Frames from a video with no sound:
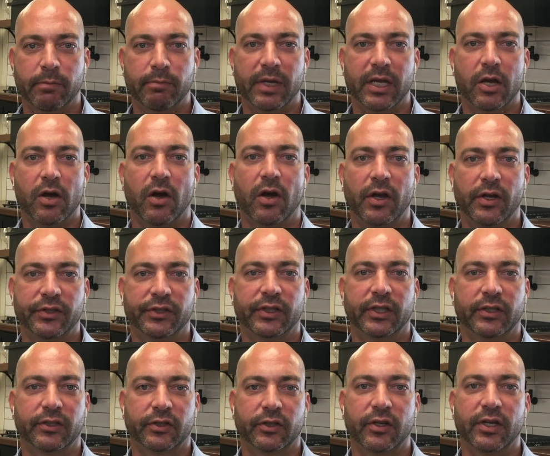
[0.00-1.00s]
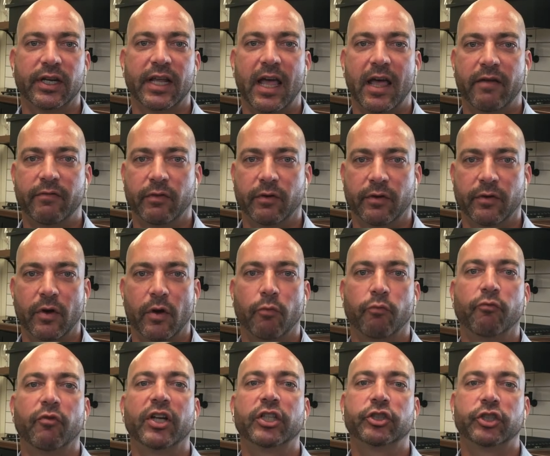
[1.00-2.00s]
because it's going to have a
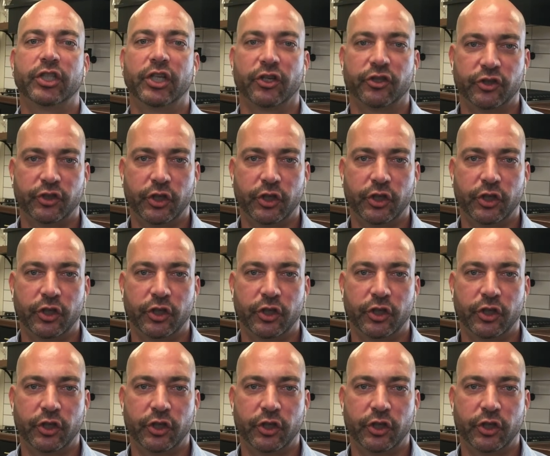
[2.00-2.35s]
richness